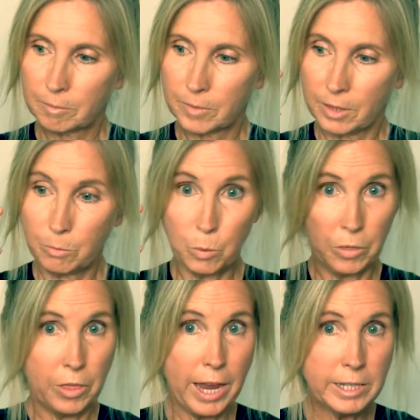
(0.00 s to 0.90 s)
what
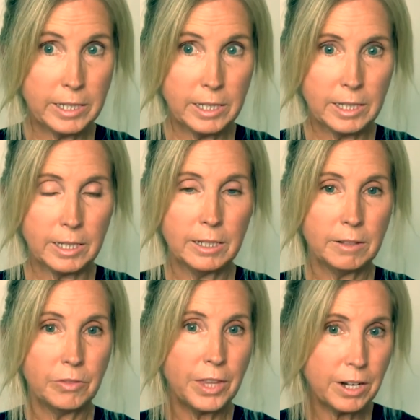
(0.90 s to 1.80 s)
they did.
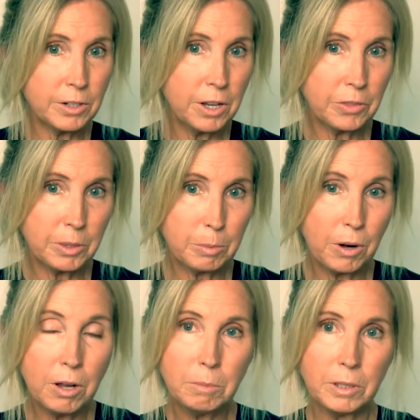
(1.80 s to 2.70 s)
They are not the
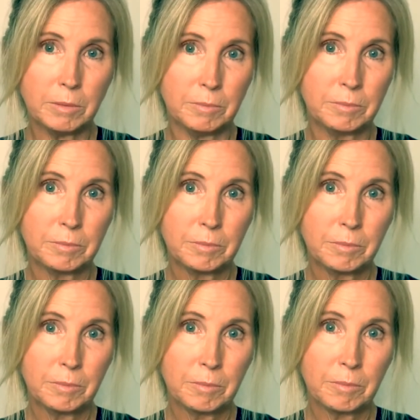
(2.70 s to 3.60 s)
problem.
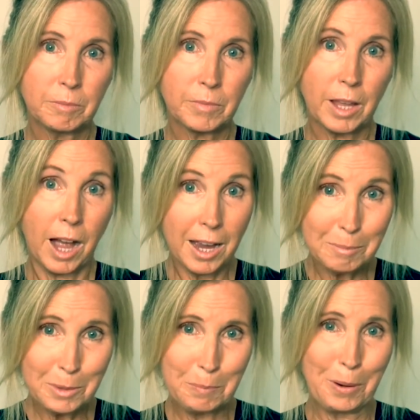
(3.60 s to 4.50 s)
I'm
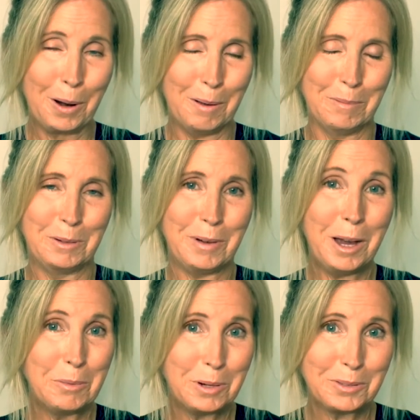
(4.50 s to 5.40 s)
the problem. I
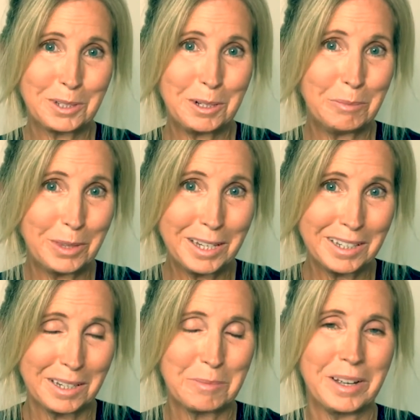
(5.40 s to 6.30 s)
won't stop
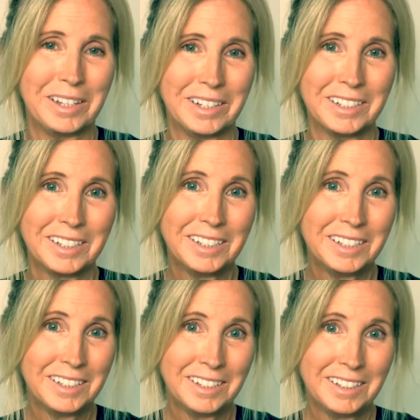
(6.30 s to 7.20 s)
thinking about it.
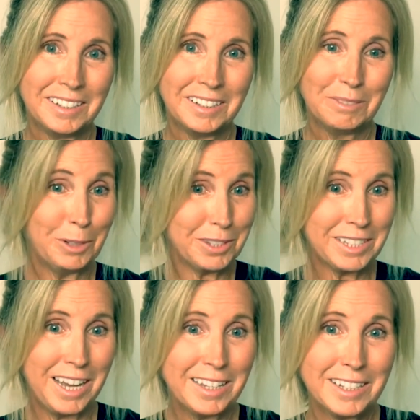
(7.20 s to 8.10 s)
I'm not
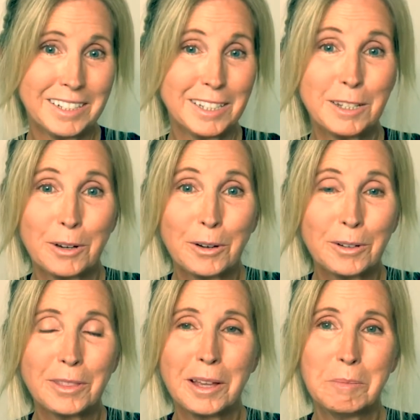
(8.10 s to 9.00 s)
saying that it doesn't hurt
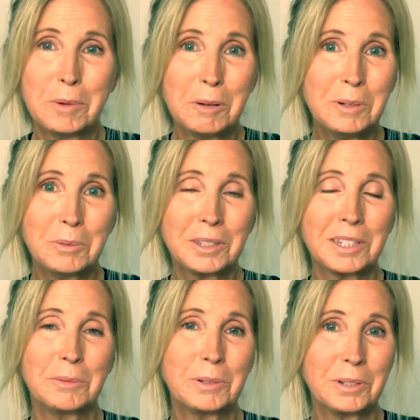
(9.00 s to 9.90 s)
in that moment when
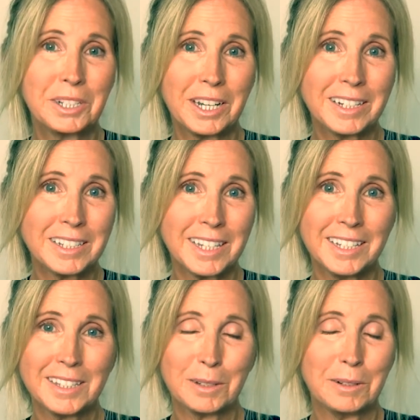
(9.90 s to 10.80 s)
someone rejects
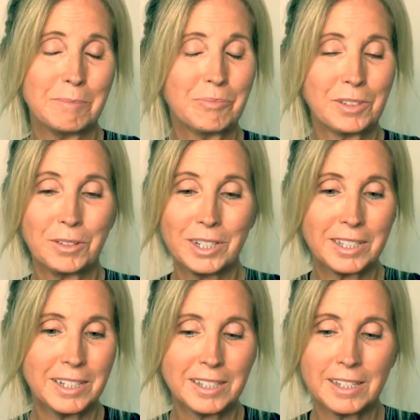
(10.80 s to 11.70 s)
us or
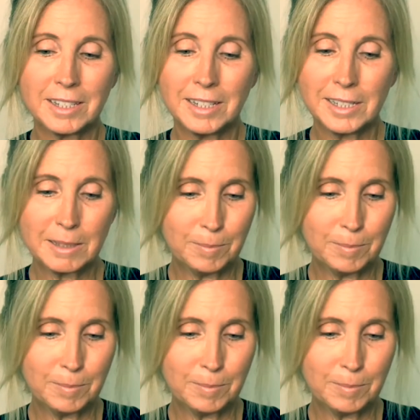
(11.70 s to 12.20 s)
criticizes us